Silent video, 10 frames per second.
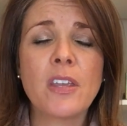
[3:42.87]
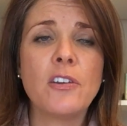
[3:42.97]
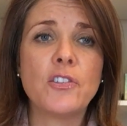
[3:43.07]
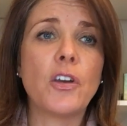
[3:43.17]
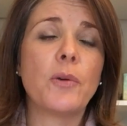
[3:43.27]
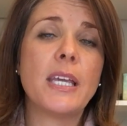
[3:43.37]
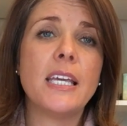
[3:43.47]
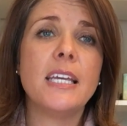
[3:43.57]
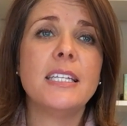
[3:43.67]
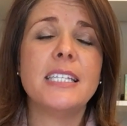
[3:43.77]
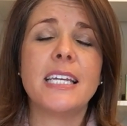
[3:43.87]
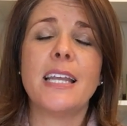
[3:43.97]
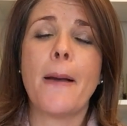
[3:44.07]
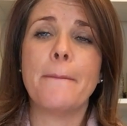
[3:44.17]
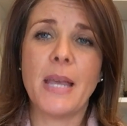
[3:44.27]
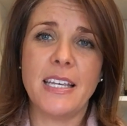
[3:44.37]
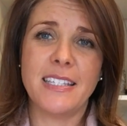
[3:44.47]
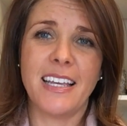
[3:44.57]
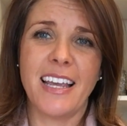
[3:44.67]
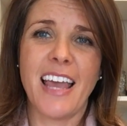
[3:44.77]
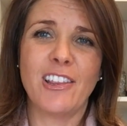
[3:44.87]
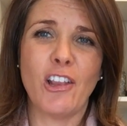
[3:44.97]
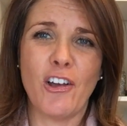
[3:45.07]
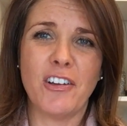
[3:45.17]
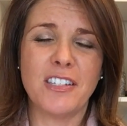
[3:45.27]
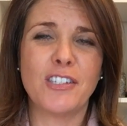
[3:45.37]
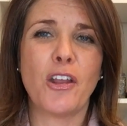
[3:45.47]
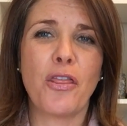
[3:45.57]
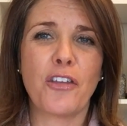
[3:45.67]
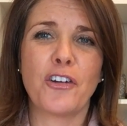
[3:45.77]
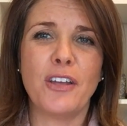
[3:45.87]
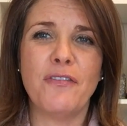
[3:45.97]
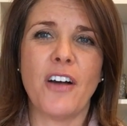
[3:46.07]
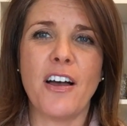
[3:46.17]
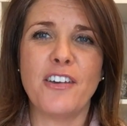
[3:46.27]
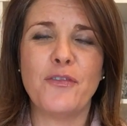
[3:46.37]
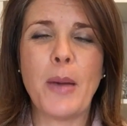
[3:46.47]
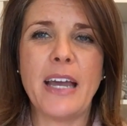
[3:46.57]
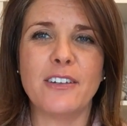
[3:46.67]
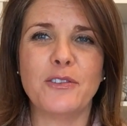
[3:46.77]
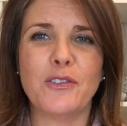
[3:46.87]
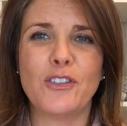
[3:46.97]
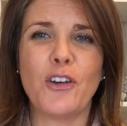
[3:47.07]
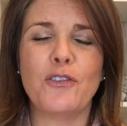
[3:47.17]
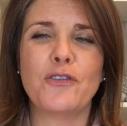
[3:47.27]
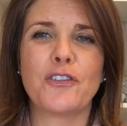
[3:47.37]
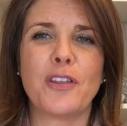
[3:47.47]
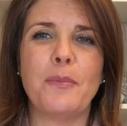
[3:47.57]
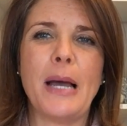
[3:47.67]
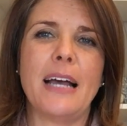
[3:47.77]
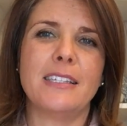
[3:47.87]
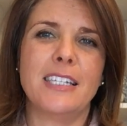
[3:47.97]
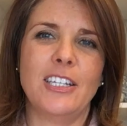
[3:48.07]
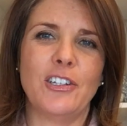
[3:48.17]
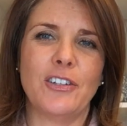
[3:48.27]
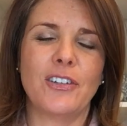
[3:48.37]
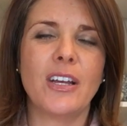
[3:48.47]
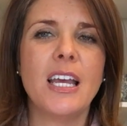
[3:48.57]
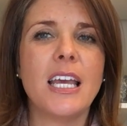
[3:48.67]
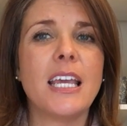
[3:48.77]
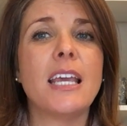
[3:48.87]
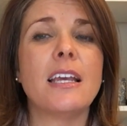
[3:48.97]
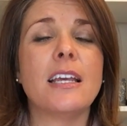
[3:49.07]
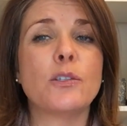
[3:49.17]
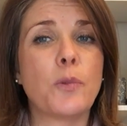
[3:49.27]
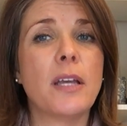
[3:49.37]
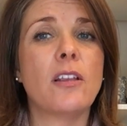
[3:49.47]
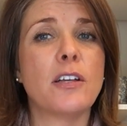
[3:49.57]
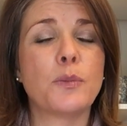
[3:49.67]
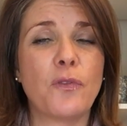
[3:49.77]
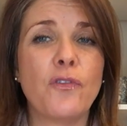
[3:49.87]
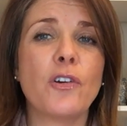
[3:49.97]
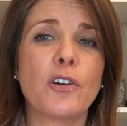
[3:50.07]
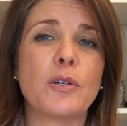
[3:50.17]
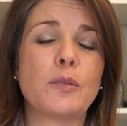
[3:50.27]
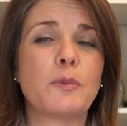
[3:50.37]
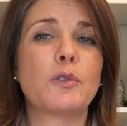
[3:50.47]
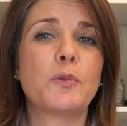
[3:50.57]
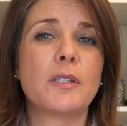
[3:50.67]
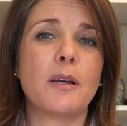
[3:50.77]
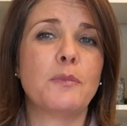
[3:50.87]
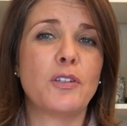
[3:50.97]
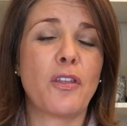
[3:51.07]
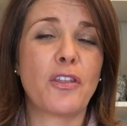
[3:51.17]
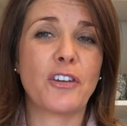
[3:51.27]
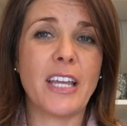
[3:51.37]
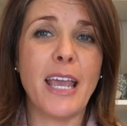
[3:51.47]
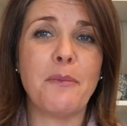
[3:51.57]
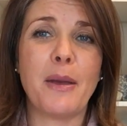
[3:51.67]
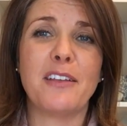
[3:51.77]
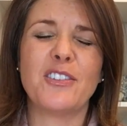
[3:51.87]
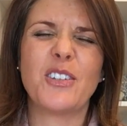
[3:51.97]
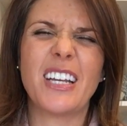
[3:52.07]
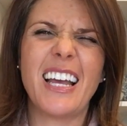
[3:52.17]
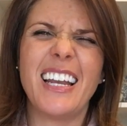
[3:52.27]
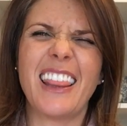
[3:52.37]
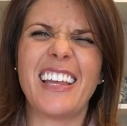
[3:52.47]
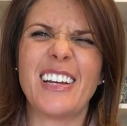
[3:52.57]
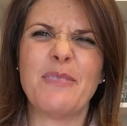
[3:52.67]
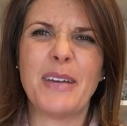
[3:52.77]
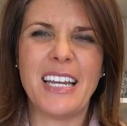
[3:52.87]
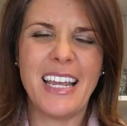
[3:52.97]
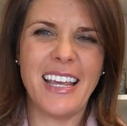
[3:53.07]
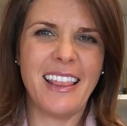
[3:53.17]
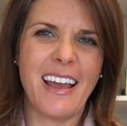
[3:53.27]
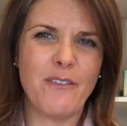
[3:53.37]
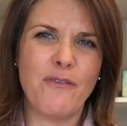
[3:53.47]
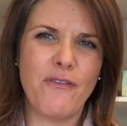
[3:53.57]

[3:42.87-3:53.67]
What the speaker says: So he did amazing and lost 35 pounds over the past year. His weight loss before Christmas was up to 38 pounds. I kind of thought he might hit that